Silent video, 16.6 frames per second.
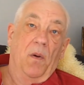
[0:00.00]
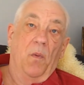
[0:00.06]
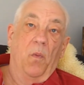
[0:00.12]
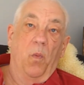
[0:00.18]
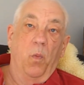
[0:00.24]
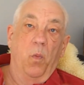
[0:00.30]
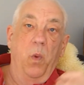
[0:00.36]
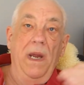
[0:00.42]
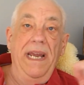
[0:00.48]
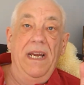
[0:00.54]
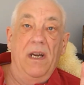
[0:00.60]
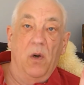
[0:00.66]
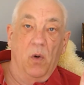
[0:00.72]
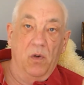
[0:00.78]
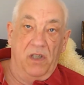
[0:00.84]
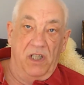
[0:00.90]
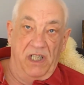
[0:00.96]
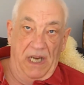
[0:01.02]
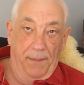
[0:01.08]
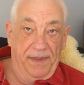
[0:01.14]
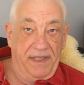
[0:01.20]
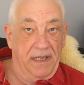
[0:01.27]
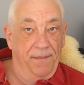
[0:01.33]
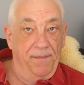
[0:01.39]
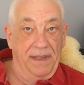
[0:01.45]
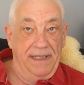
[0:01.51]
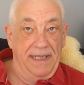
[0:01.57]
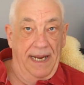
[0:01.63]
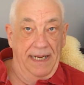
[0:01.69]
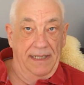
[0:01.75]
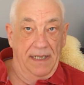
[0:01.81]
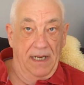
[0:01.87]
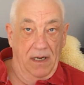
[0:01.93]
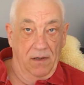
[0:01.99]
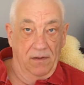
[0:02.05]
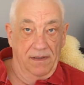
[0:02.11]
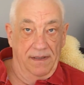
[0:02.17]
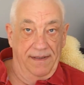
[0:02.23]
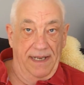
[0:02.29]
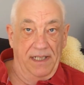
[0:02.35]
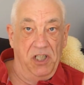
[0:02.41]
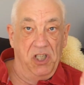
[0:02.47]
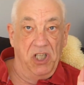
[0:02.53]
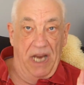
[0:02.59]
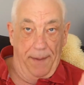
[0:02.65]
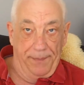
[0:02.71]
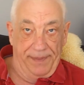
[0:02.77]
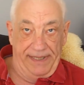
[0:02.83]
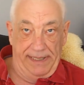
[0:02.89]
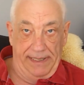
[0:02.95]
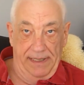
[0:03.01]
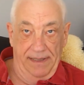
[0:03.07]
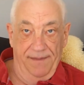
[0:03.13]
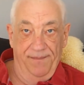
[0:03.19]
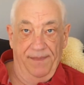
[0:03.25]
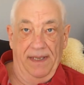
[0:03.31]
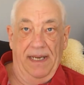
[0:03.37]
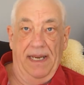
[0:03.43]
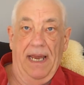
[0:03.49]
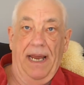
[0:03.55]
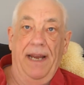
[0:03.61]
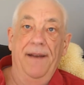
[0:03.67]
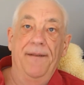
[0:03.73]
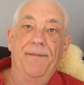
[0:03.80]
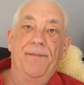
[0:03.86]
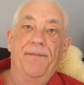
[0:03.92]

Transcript: we call chipped potatoes. They're chips, okay?